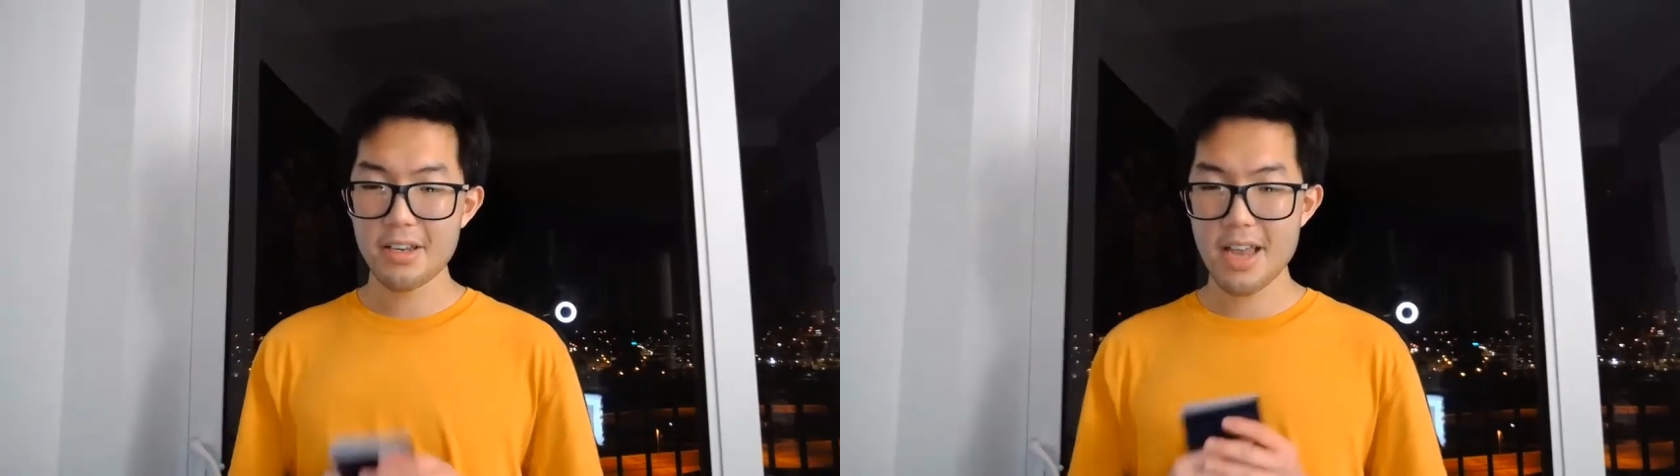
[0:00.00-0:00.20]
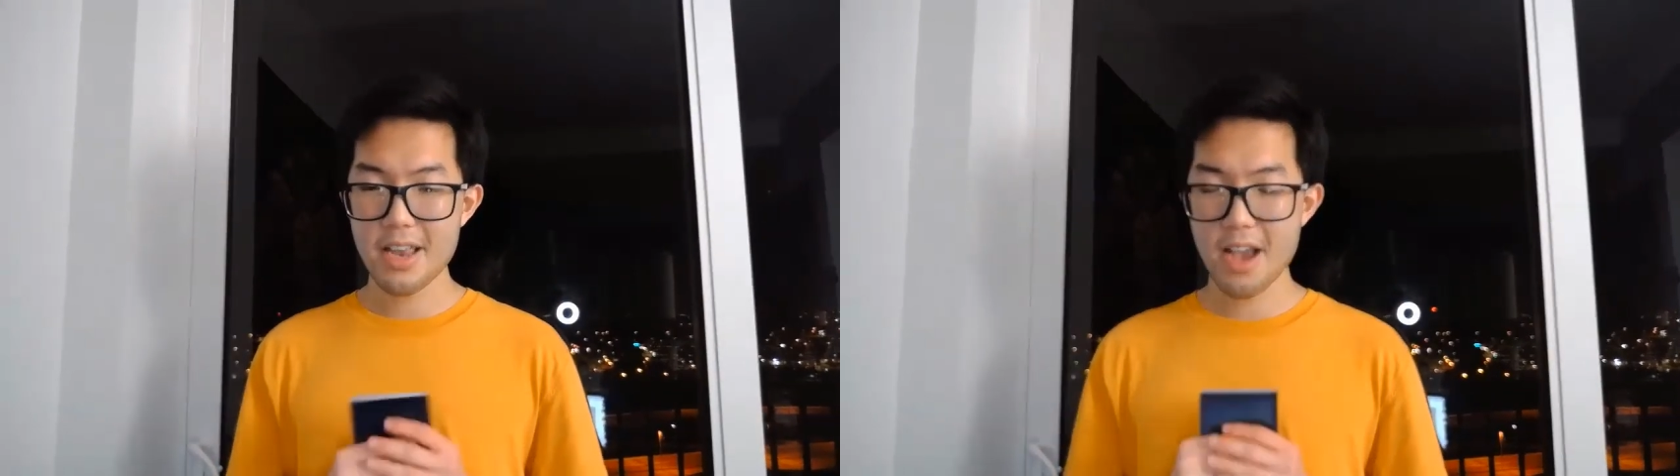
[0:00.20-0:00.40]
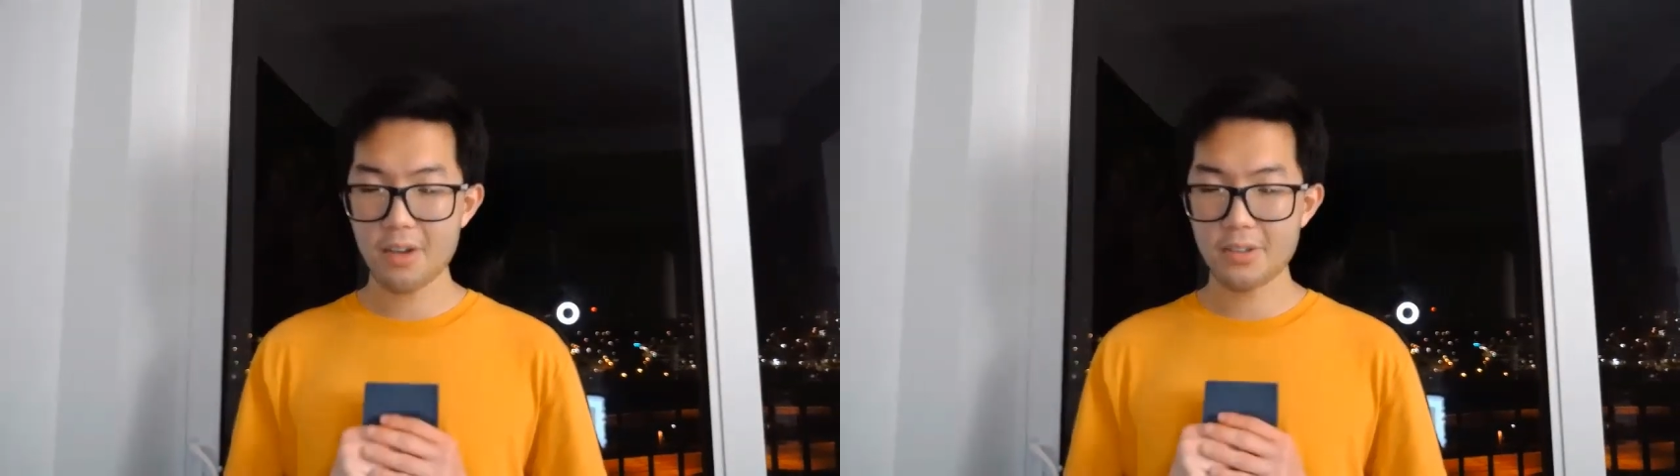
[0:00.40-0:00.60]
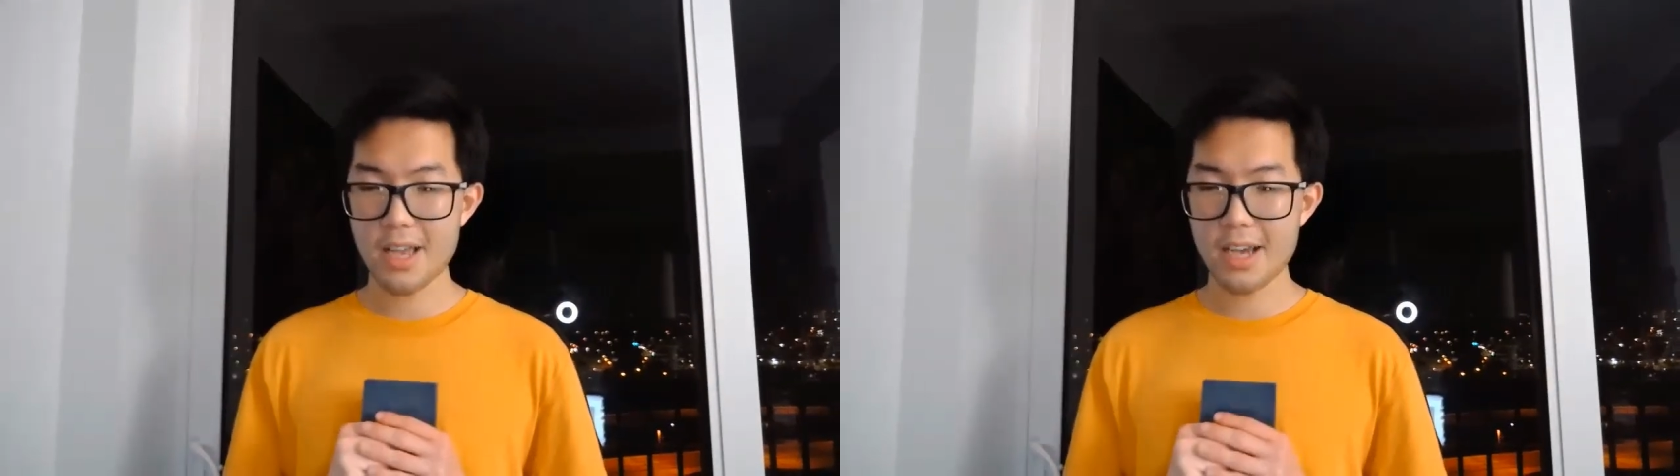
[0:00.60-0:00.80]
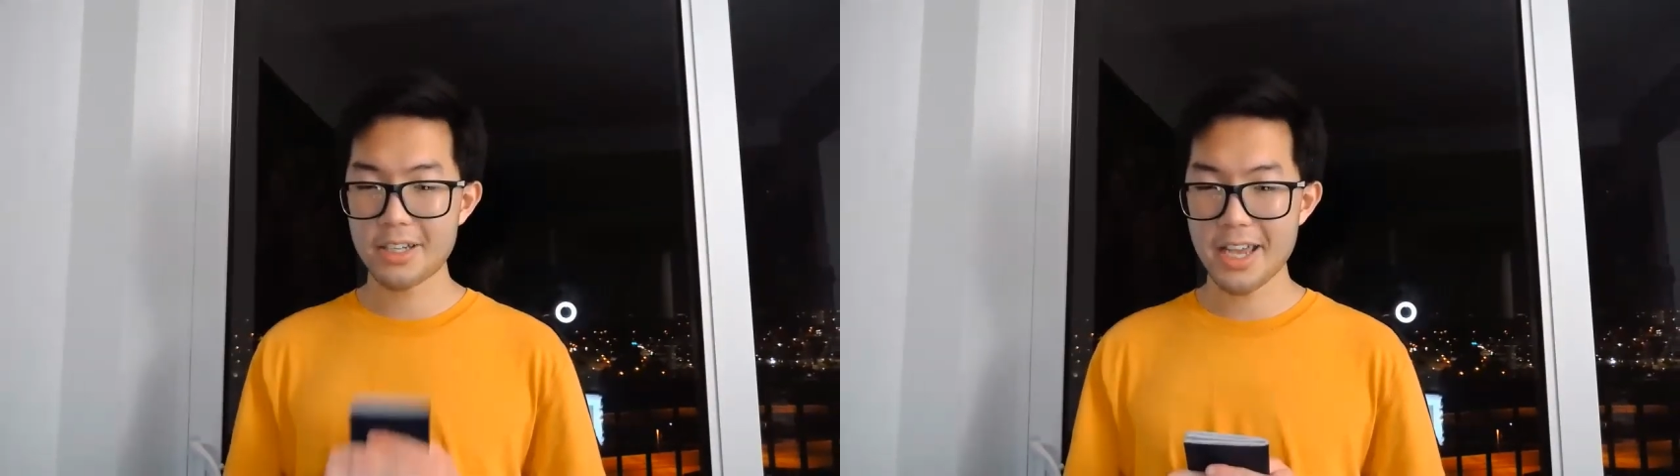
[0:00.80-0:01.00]
Netanyahu's
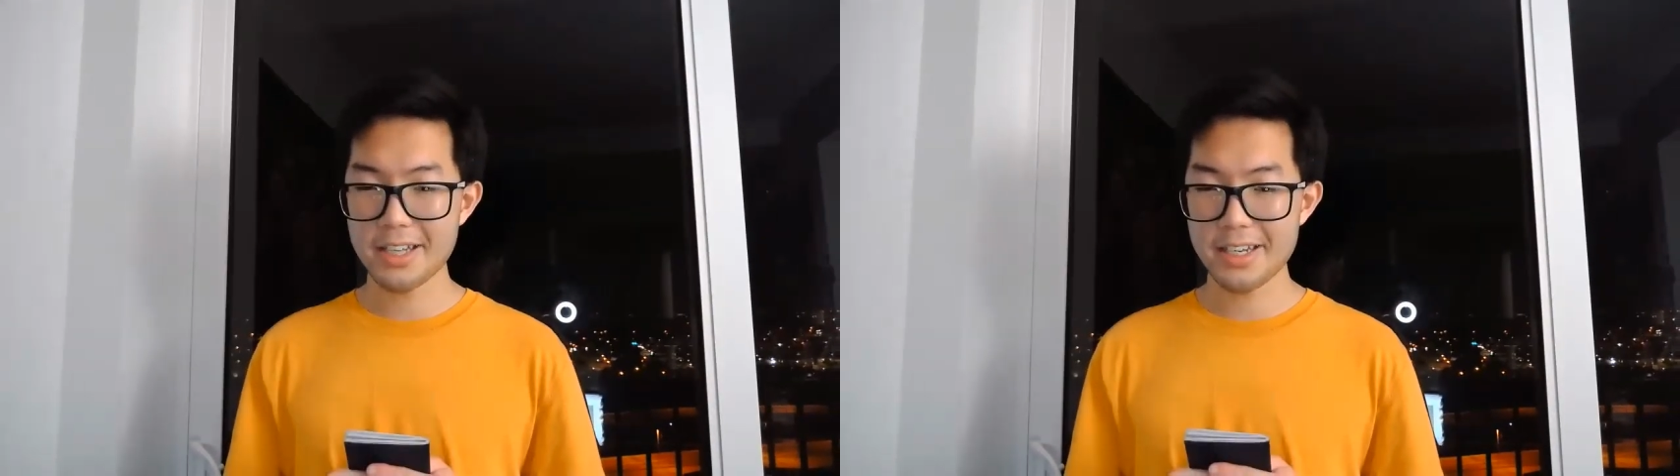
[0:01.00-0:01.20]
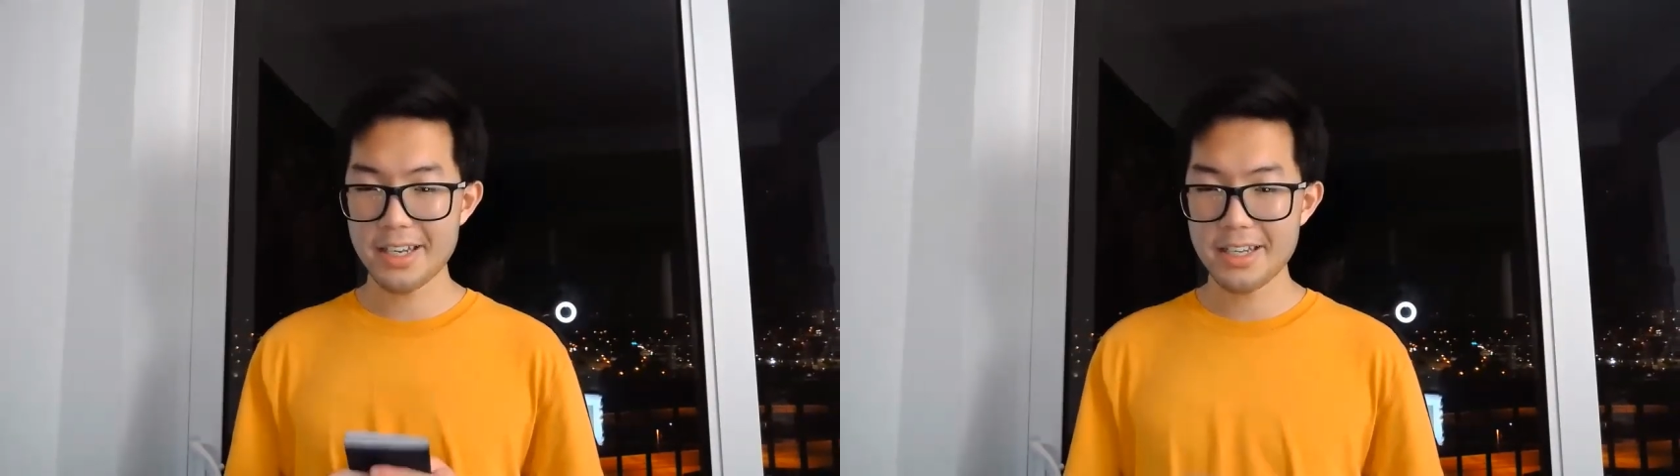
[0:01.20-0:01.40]
not going to chance it.